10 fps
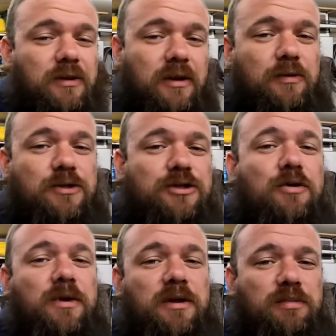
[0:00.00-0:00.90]
There were so
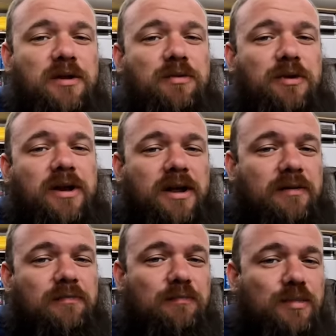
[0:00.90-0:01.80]
many people that
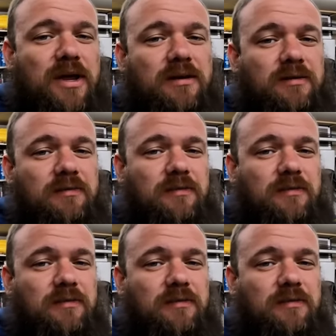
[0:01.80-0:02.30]
I met